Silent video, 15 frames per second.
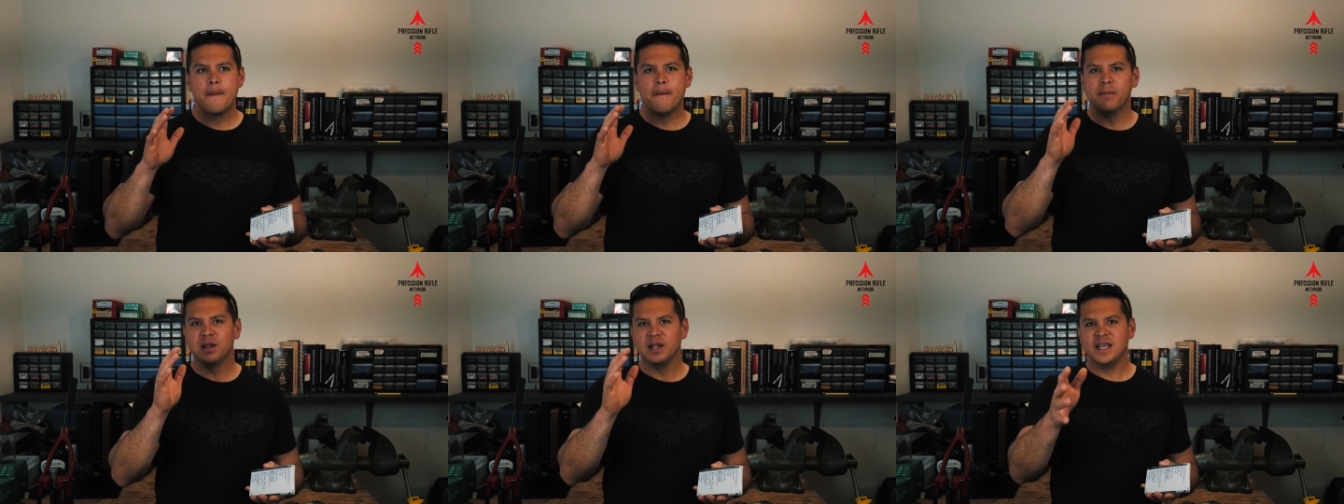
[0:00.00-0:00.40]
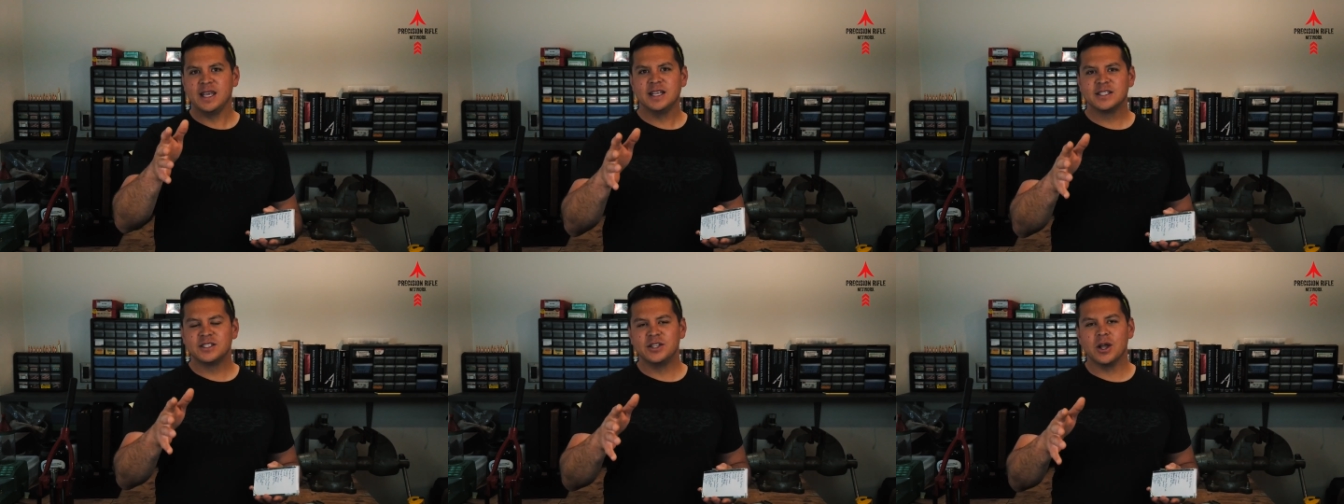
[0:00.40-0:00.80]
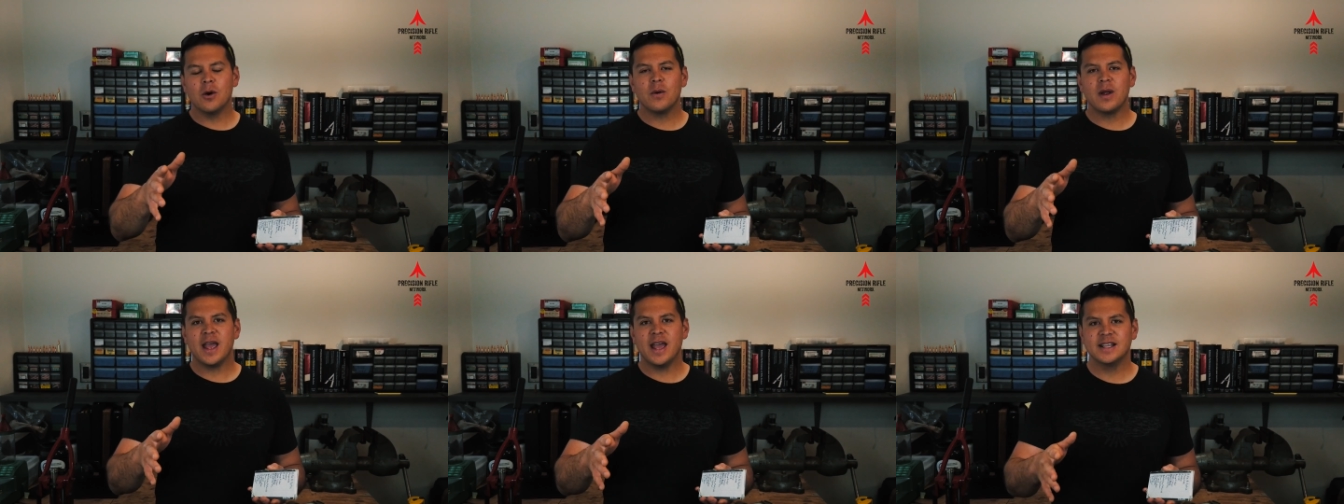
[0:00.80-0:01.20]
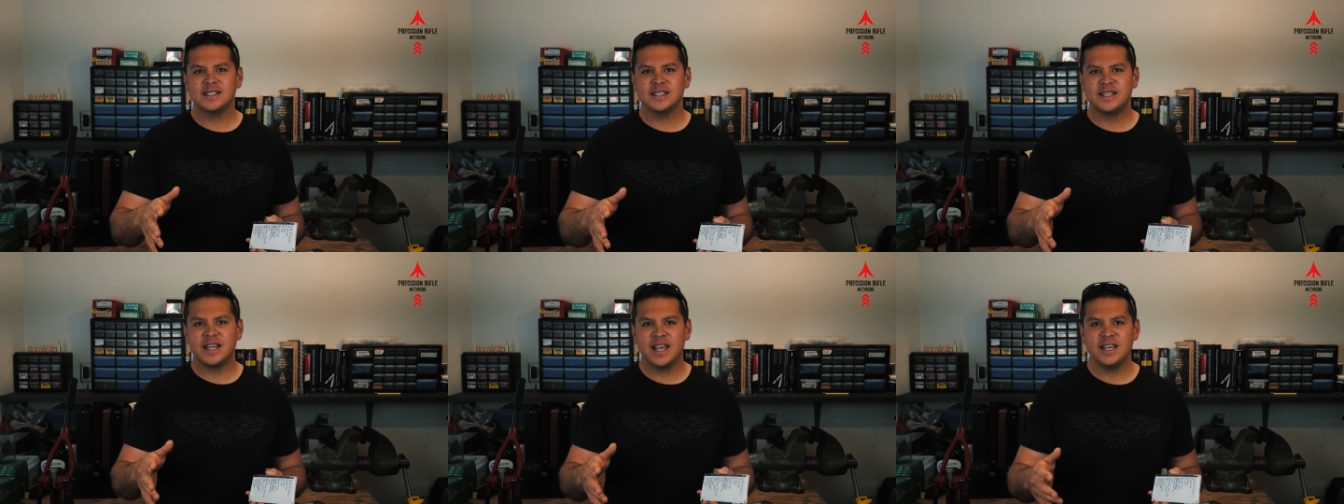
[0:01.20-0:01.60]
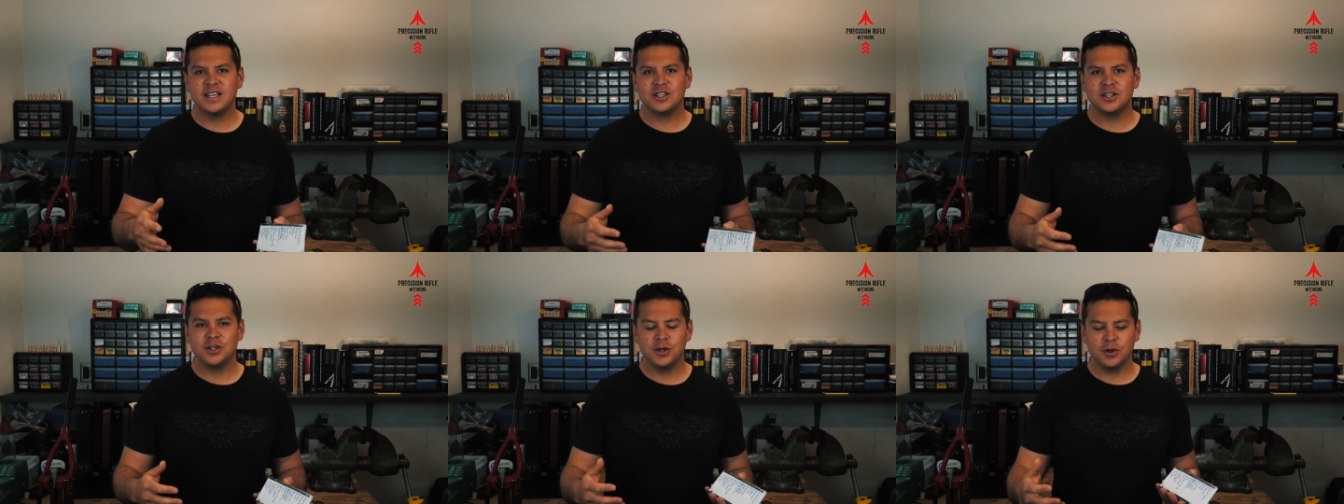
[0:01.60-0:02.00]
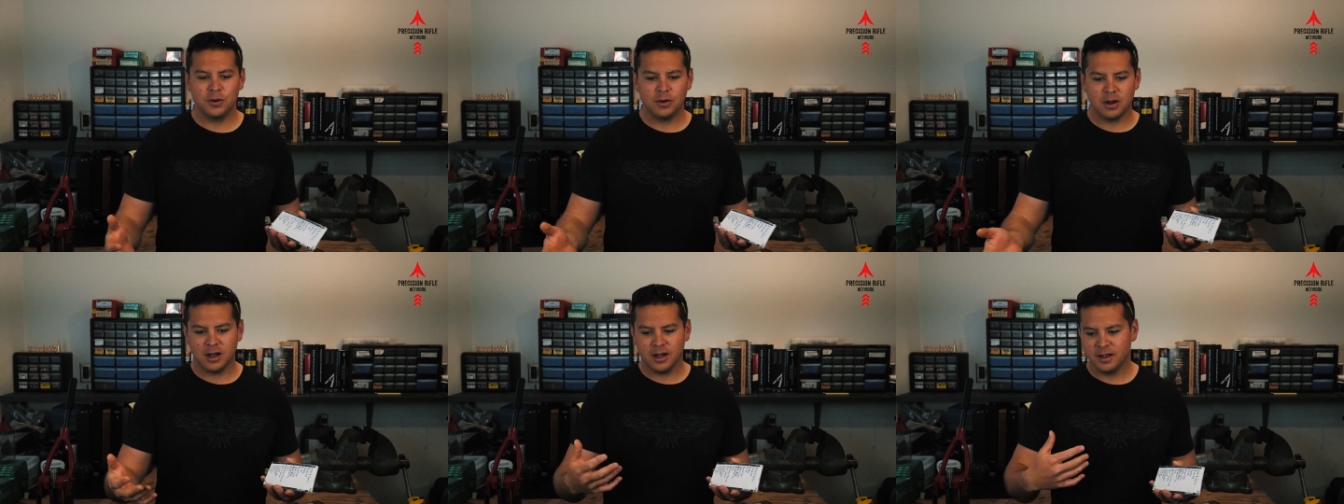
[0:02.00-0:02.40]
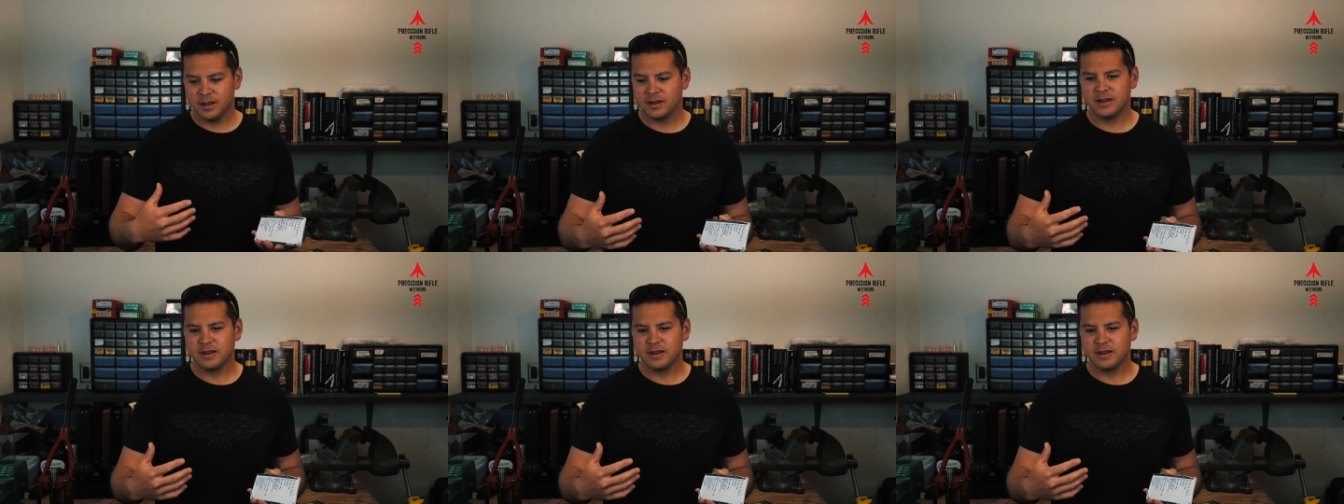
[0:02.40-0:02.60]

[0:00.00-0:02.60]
please don't hesitate to